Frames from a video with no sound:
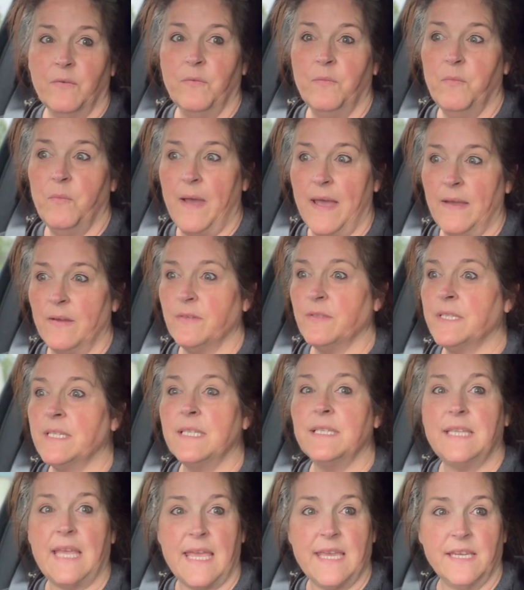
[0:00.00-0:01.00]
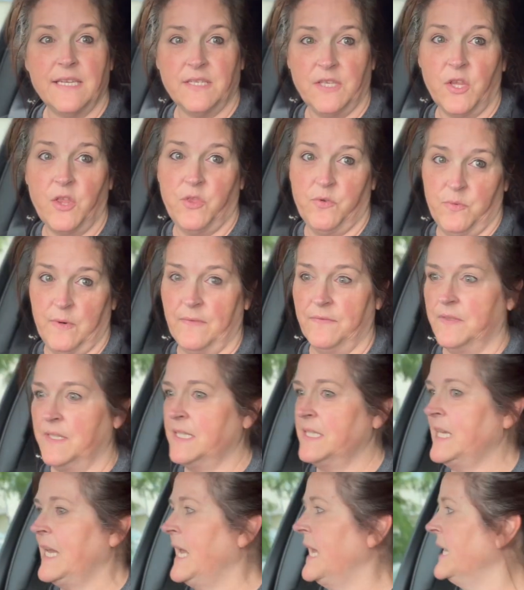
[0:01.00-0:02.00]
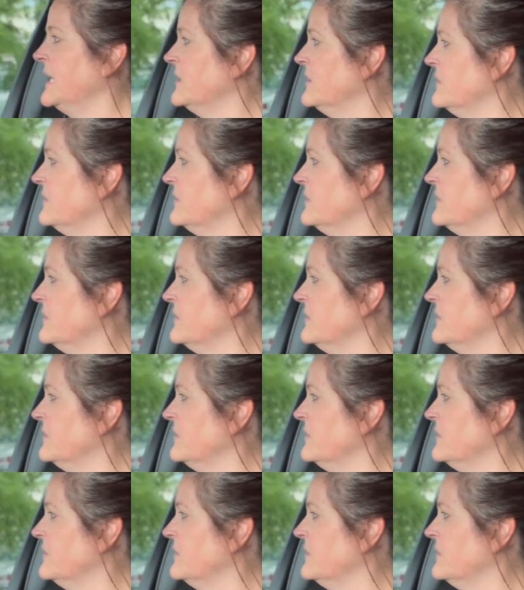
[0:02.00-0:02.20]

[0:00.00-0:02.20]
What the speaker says: Well, today is a thrift day.